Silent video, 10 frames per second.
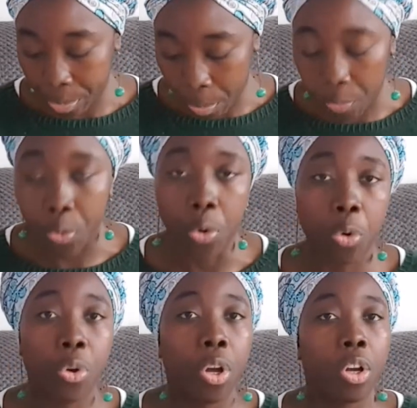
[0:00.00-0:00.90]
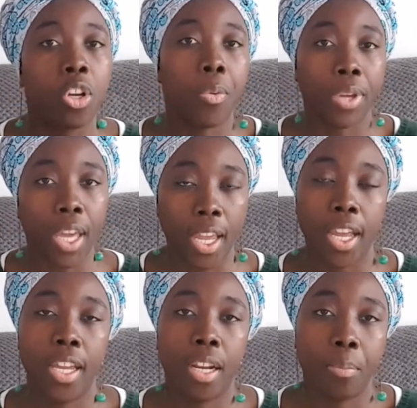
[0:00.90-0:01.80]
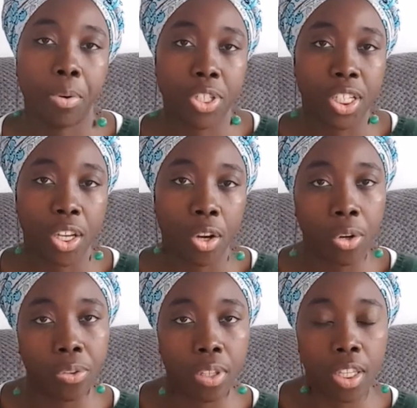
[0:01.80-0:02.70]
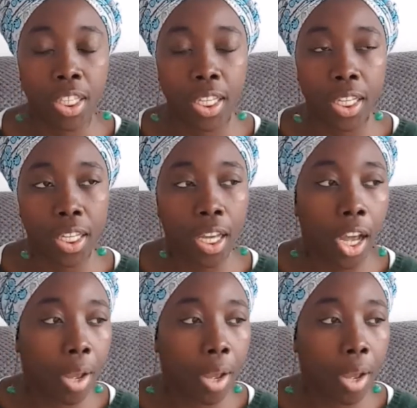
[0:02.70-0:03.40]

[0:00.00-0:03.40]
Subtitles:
before going ahead and putting it on the